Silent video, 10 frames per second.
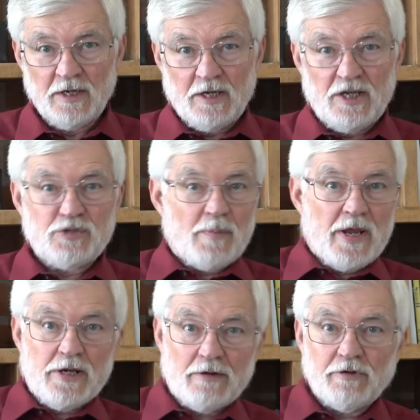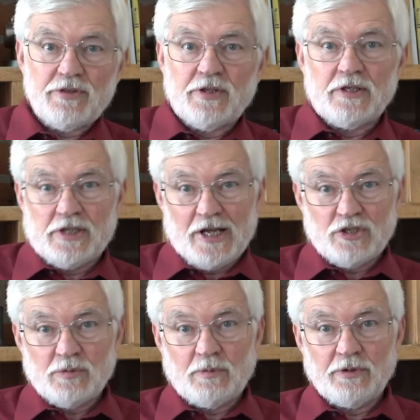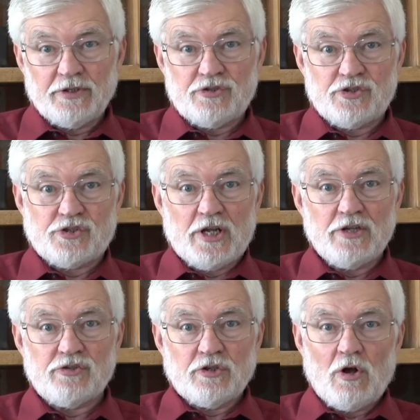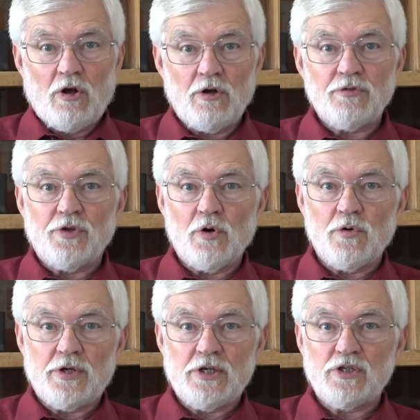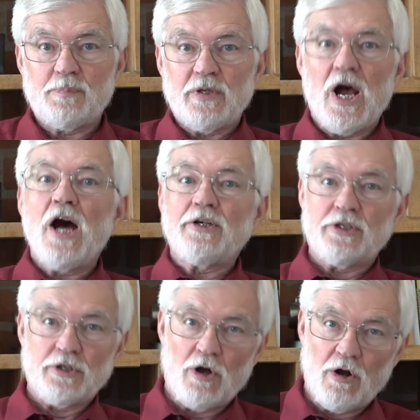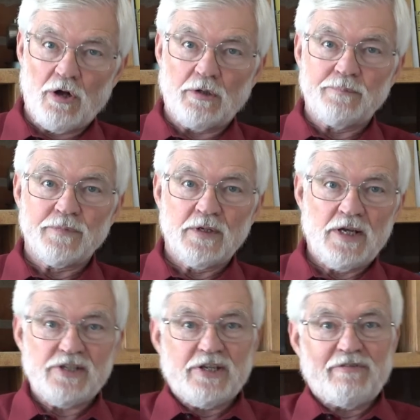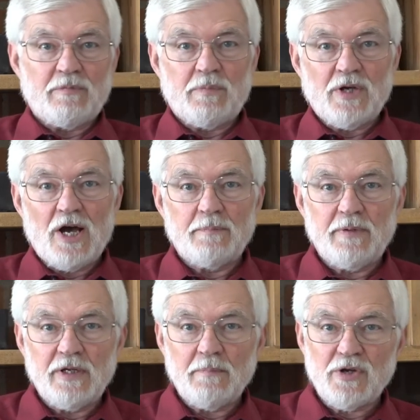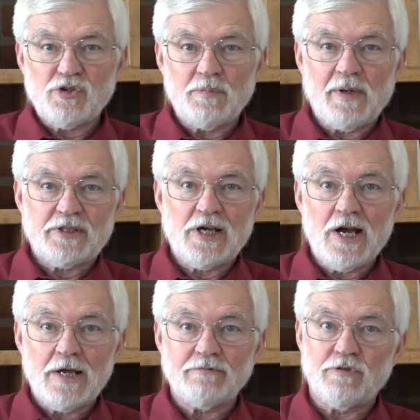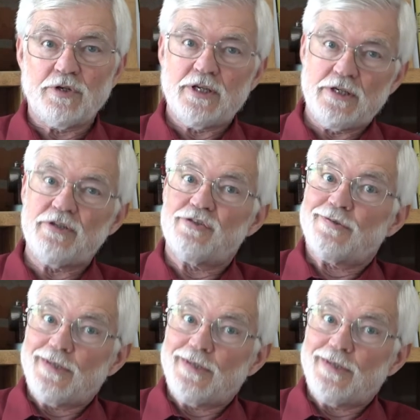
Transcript: He's made everything tangible and sustains it all, though he's beyond it all. He's even beyond being measured by time, for he's